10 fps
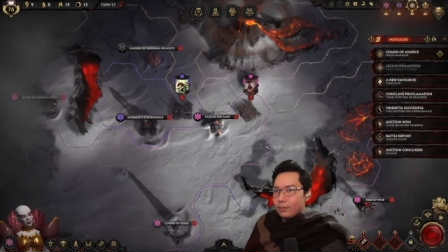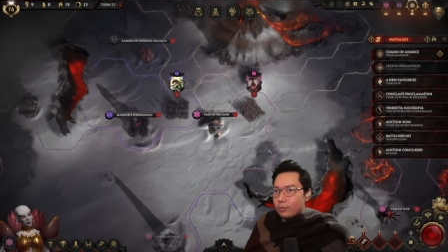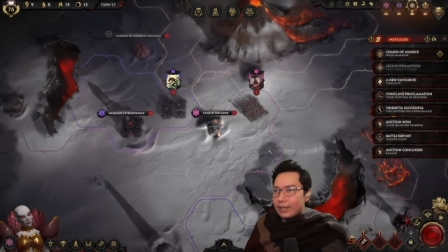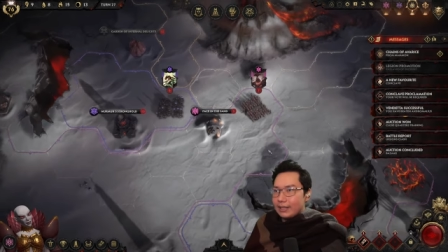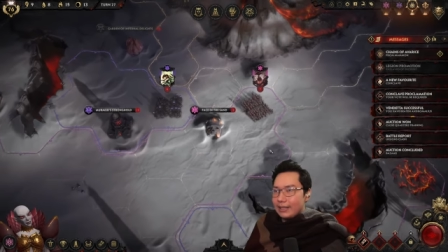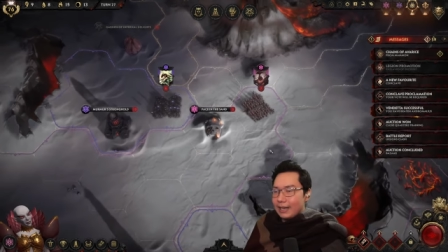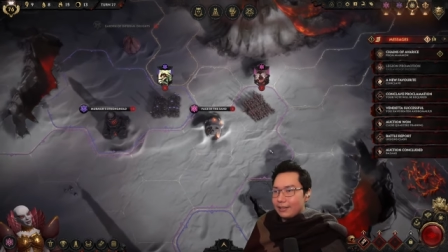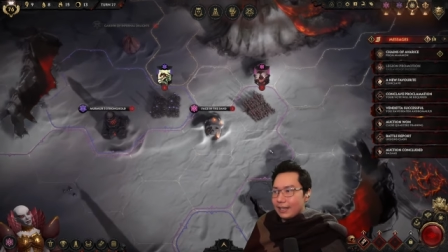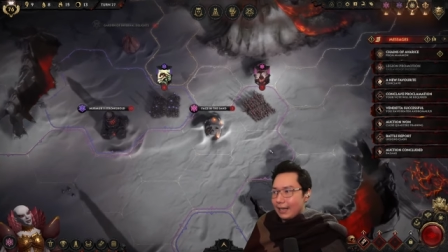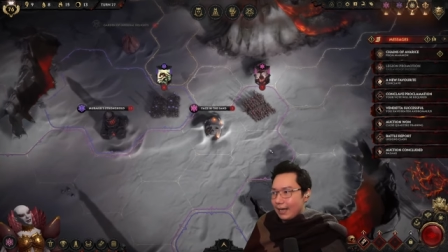we're now
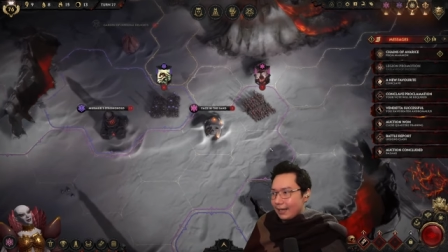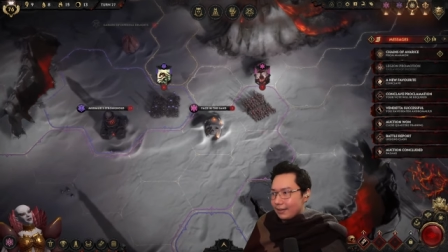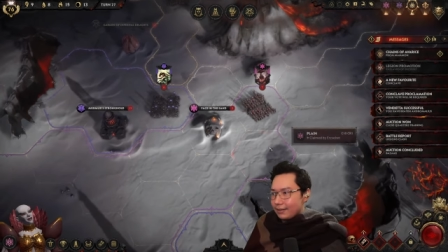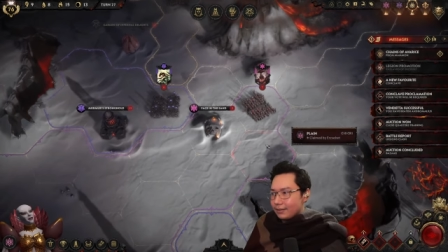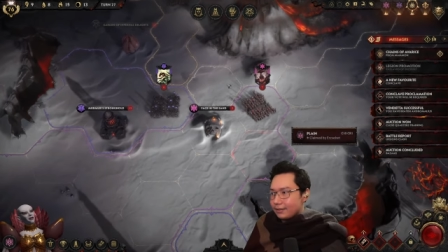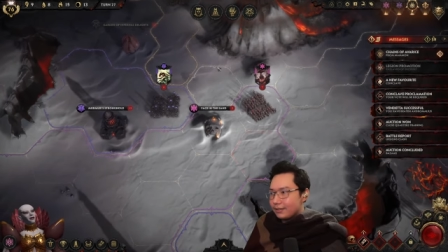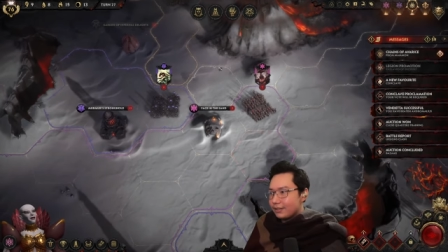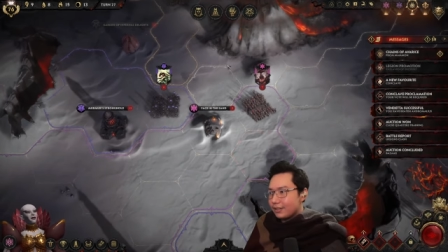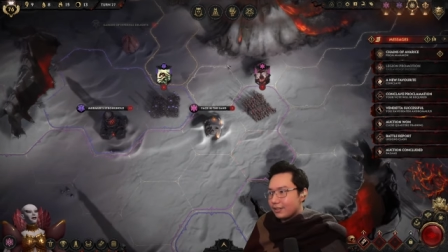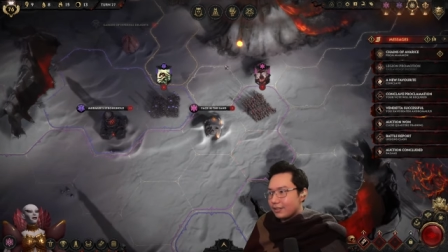ahead.
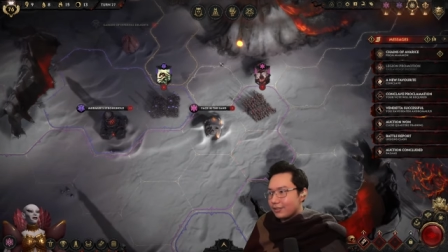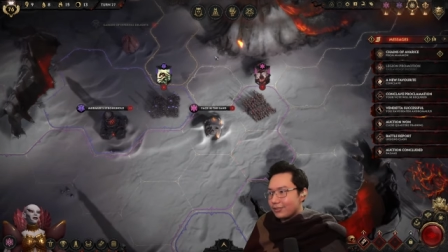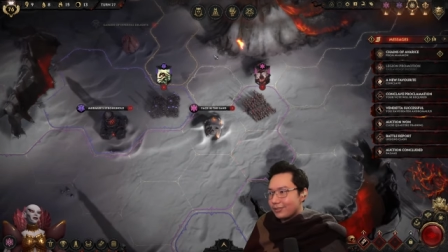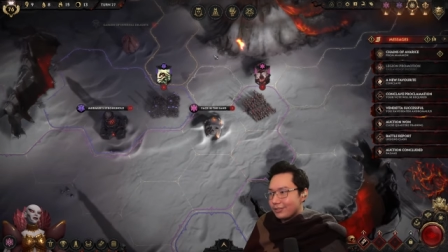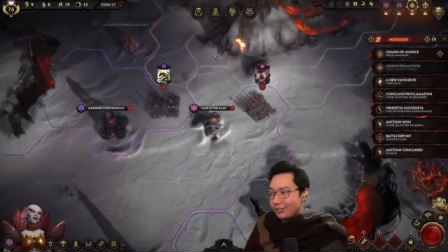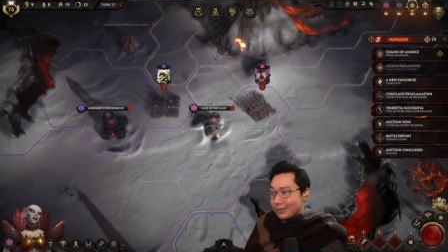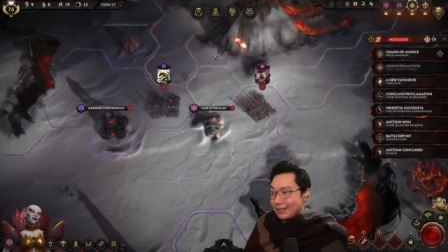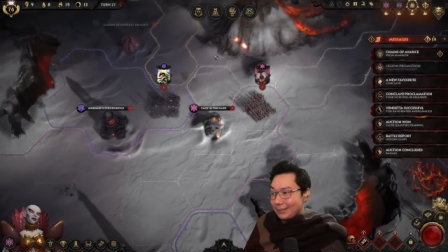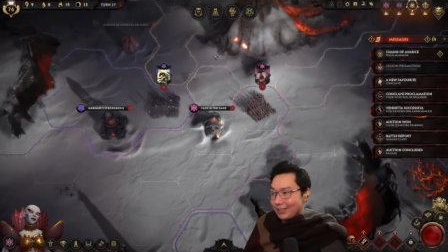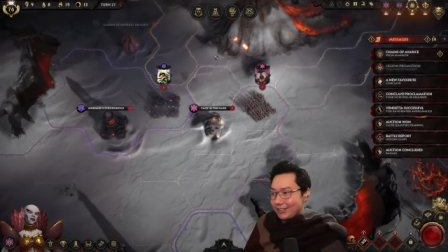So stream
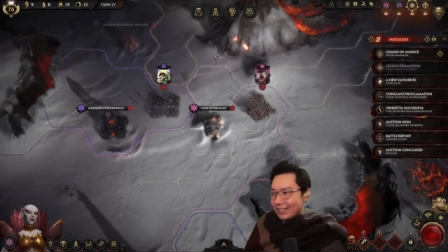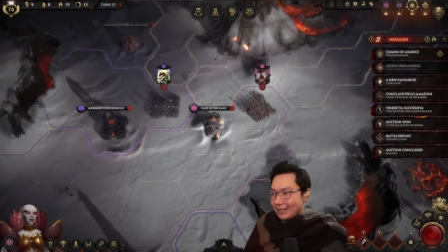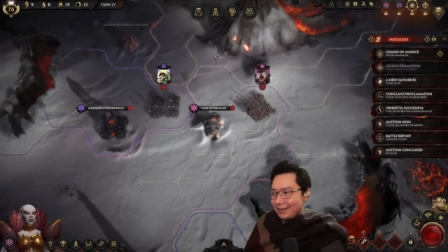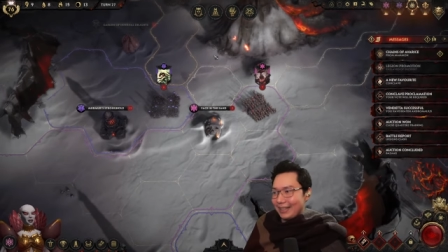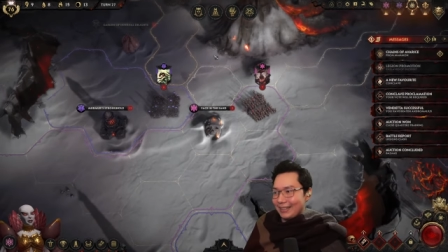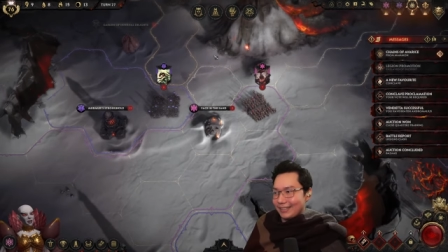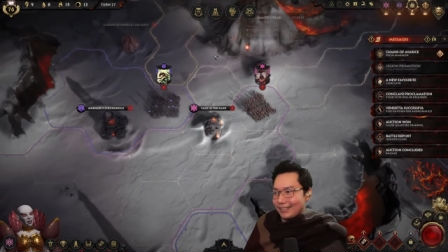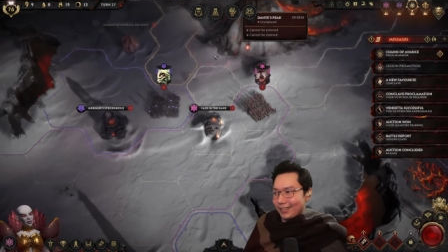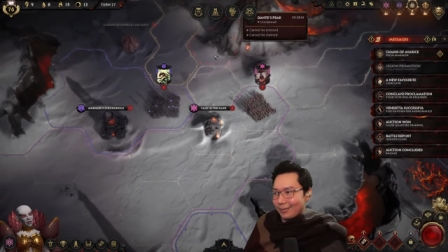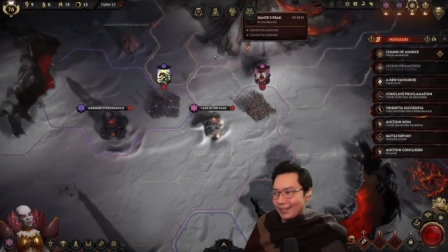seems crisp. Thank you
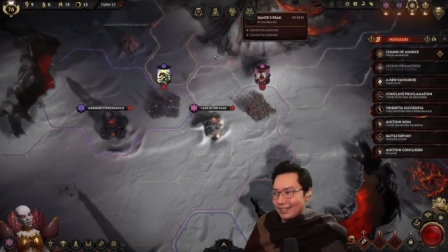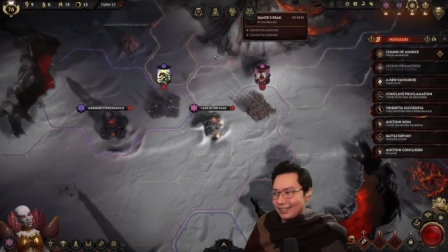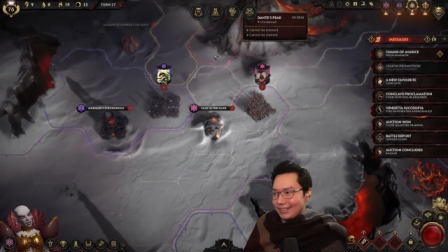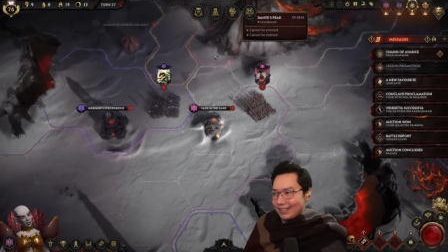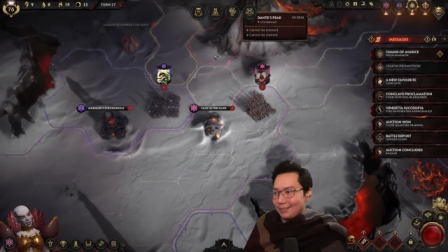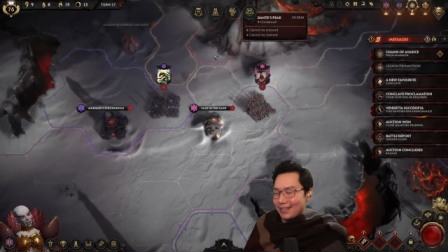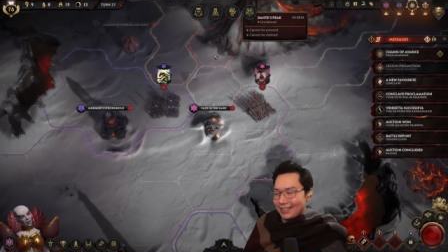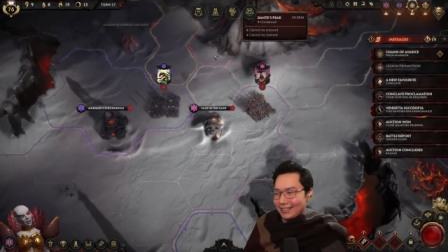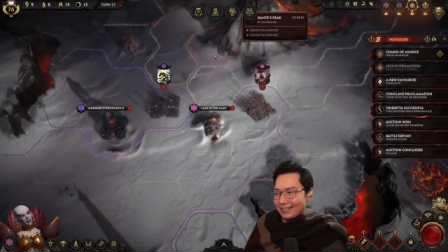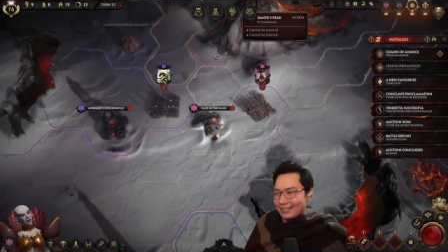so much,
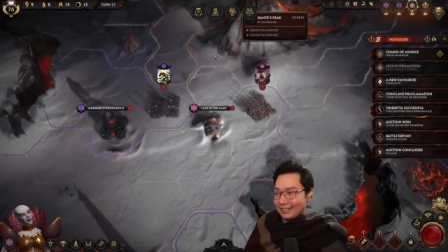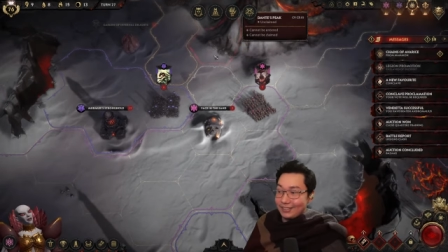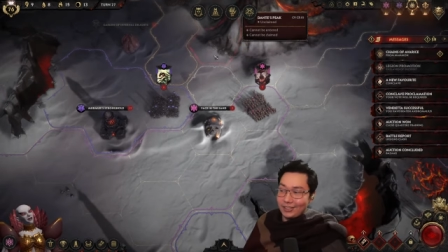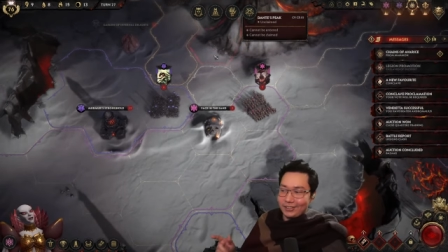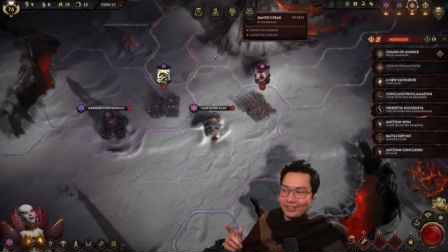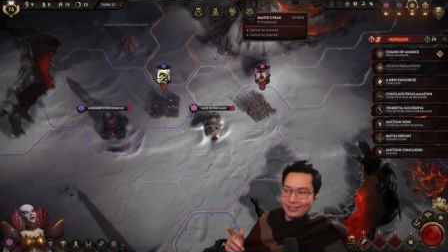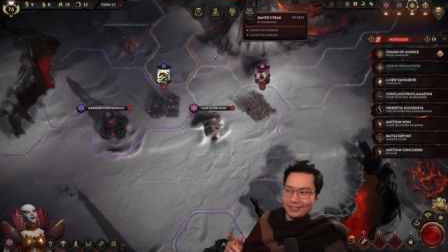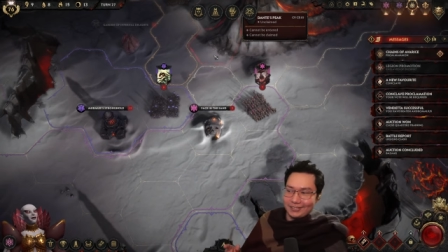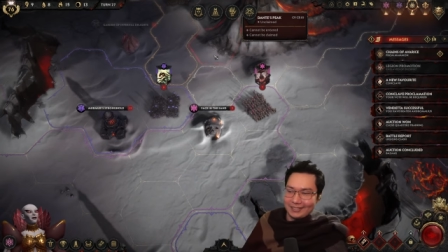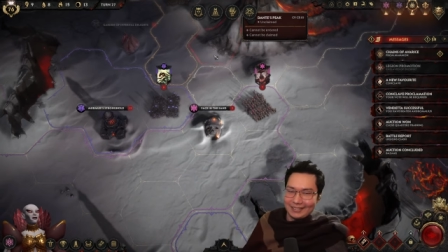Jimanyon. So do you.